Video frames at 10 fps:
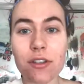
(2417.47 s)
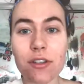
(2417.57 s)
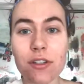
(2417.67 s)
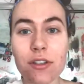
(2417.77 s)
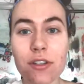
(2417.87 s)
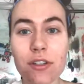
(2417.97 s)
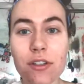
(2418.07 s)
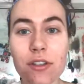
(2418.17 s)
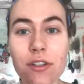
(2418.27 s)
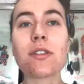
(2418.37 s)
Most
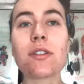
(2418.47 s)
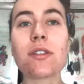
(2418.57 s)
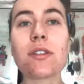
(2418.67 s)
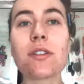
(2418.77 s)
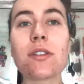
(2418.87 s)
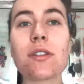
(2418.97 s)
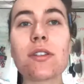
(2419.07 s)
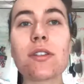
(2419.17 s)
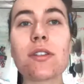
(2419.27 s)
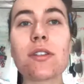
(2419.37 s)
often,
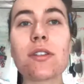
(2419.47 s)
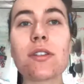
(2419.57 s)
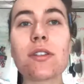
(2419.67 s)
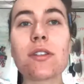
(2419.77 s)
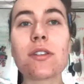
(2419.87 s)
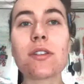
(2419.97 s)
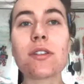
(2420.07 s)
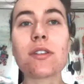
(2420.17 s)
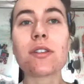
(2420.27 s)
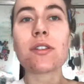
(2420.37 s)
every single
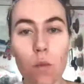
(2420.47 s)
time,